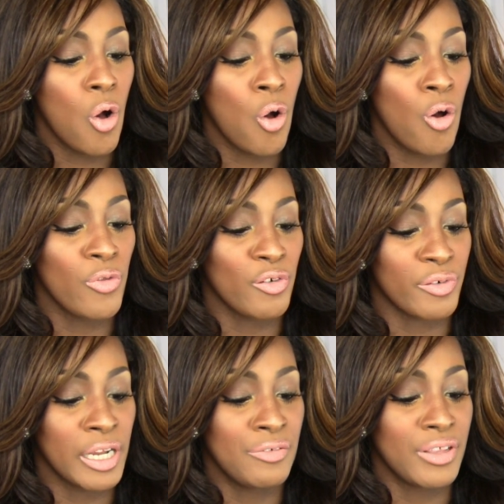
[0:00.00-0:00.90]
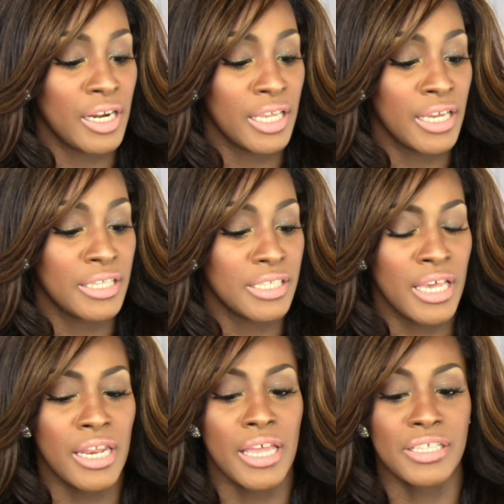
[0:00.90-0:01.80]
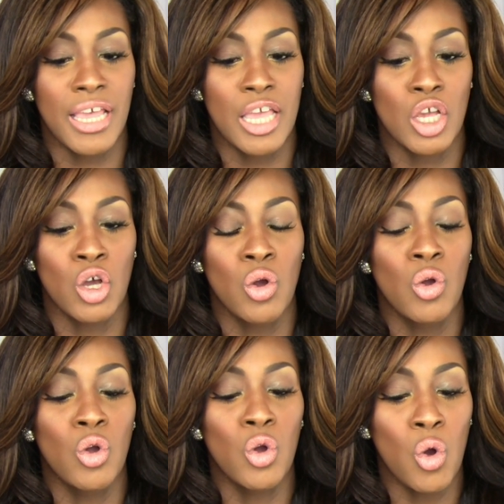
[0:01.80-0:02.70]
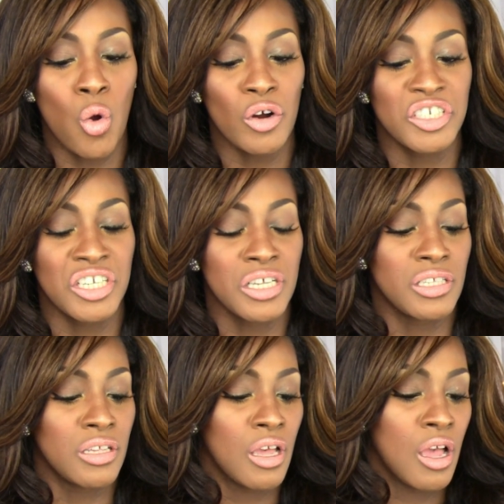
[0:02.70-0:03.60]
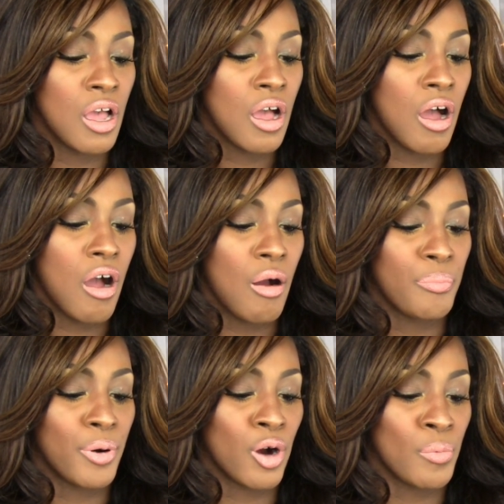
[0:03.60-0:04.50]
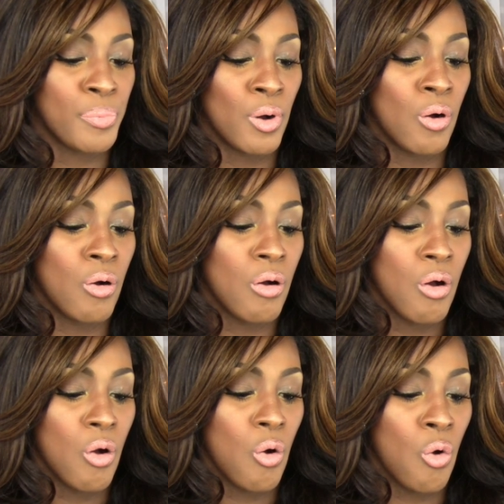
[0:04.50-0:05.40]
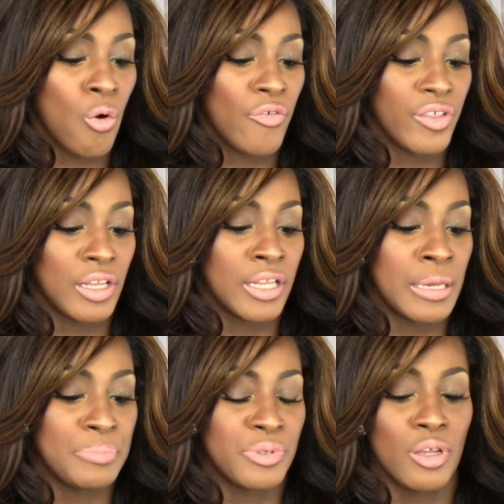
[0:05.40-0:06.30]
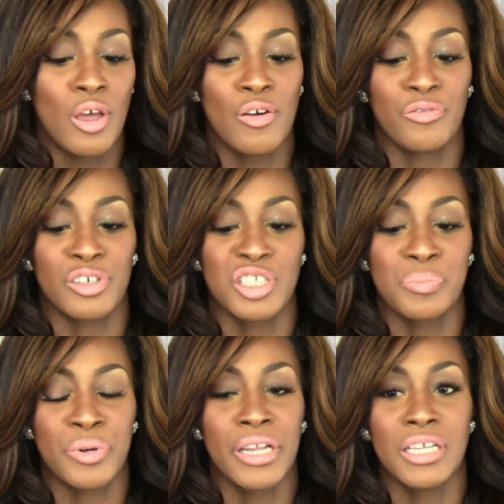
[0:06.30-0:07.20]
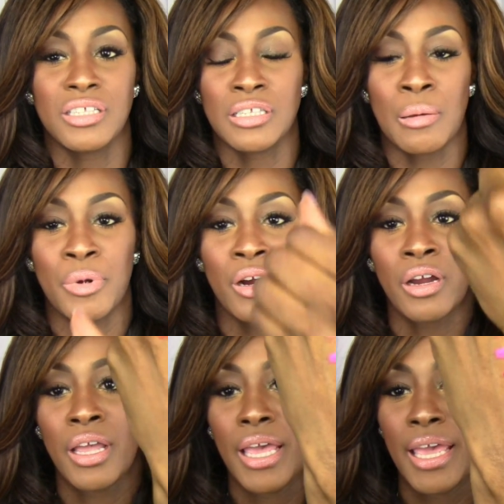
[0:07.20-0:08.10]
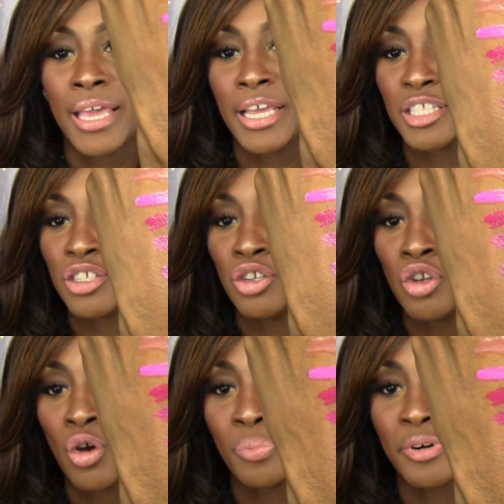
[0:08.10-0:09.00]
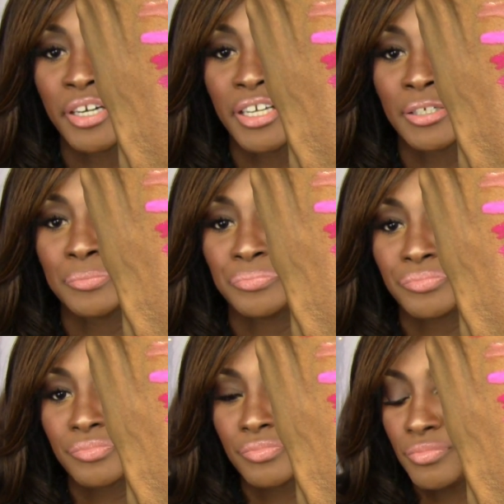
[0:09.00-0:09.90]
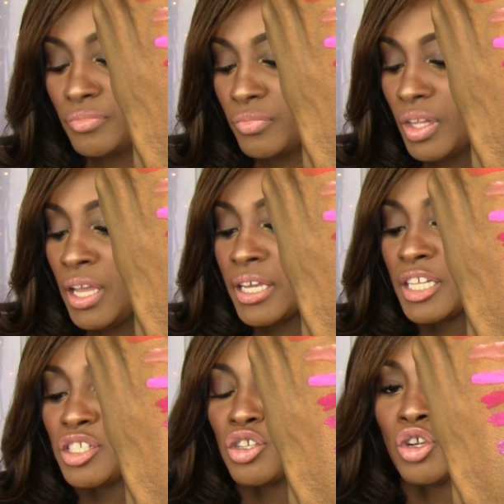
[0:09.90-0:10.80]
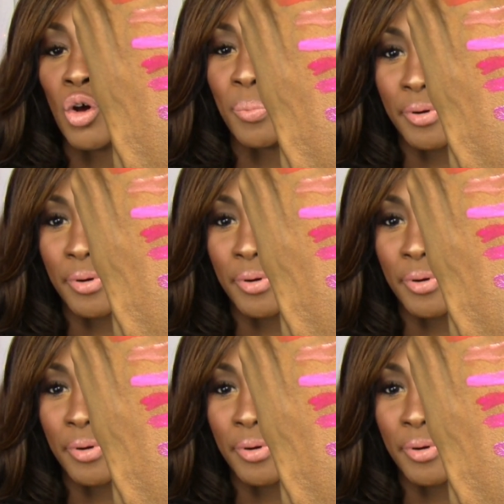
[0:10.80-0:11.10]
all the rave that it gets. It is a gorgeous purple on the lips for spring and summer. It gets no prettier. It gets no